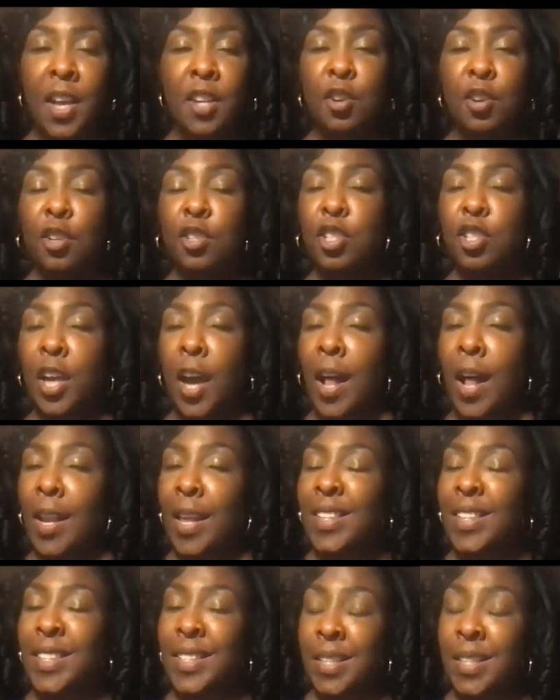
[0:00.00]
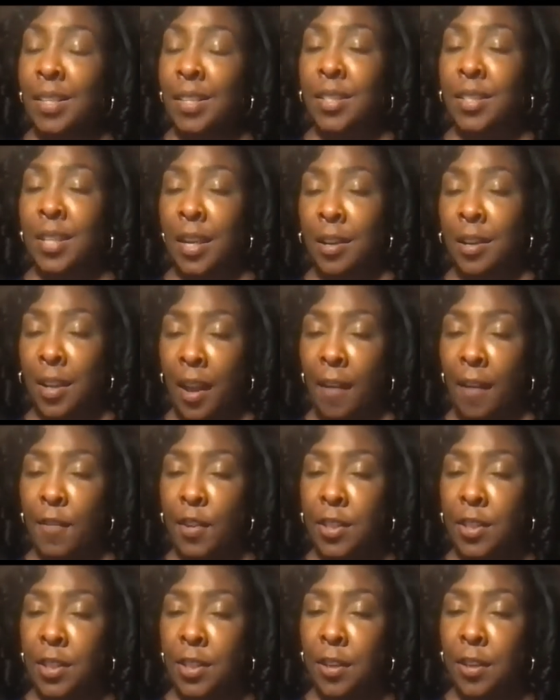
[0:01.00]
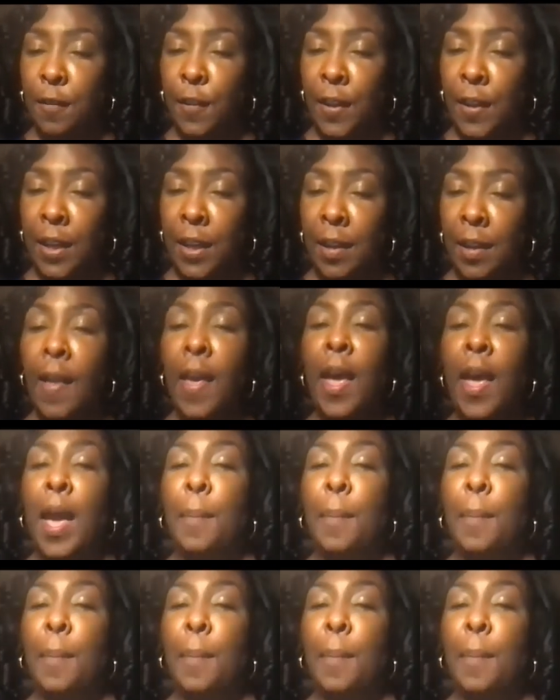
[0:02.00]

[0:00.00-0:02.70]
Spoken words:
Your child at 16 could have a certificate